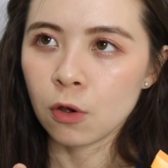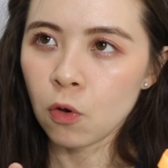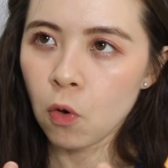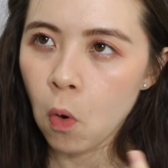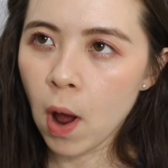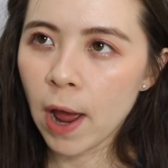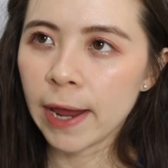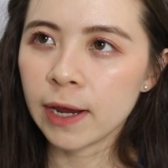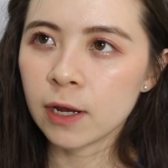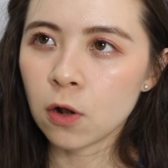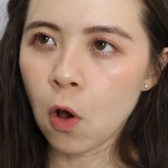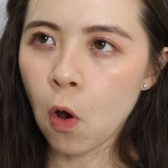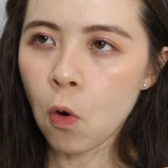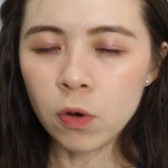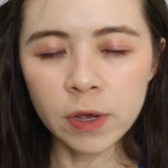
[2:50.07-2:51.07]

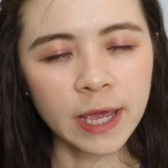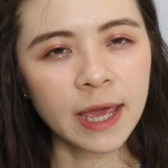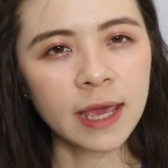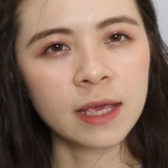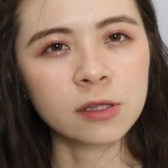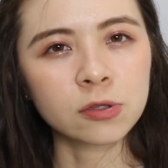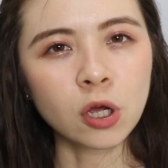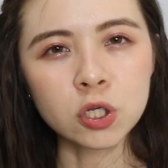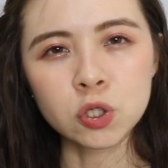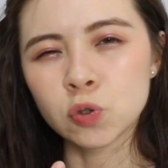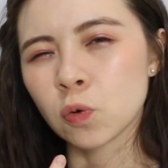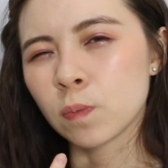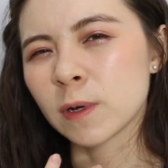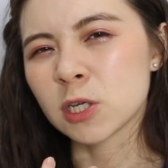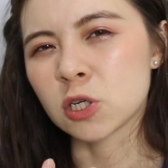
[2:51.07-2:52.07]
quite okay, not
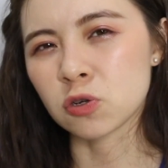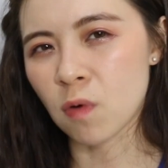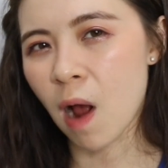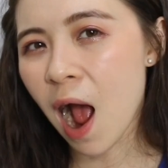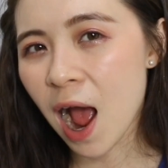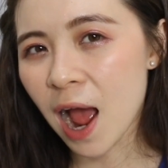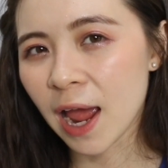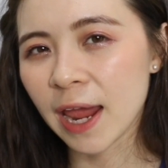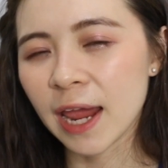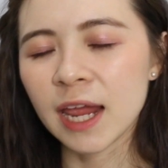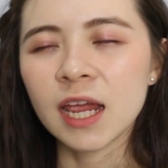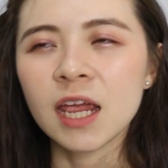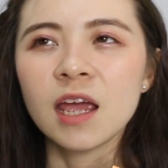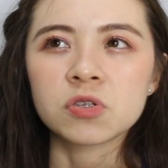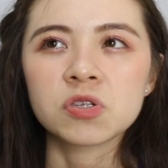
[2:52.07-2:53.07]
super
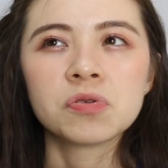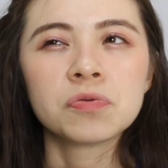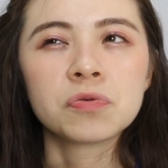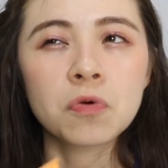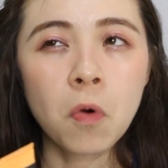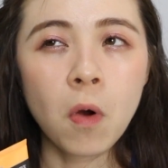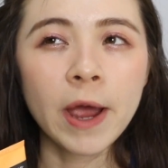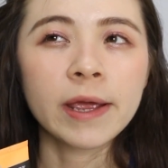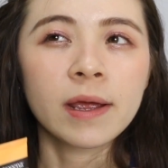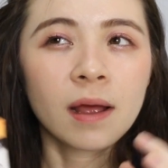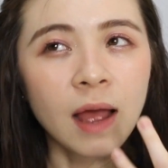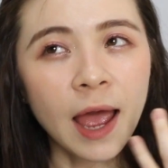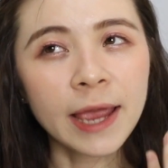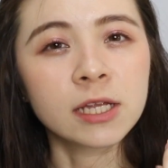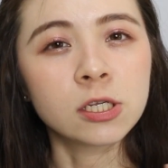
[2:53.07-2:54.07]
dry, still quite
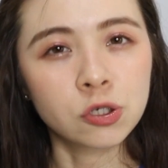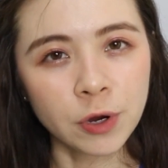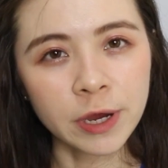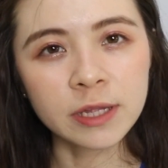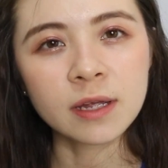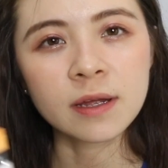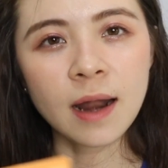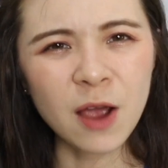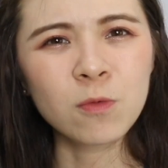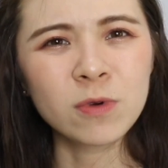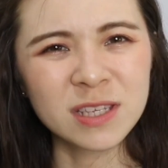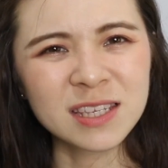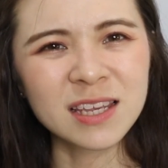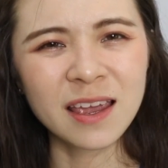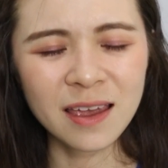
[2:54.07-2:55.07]
hydrated, I
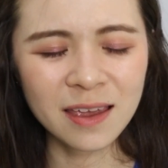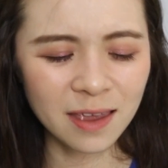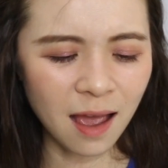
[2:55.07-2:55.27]
would say.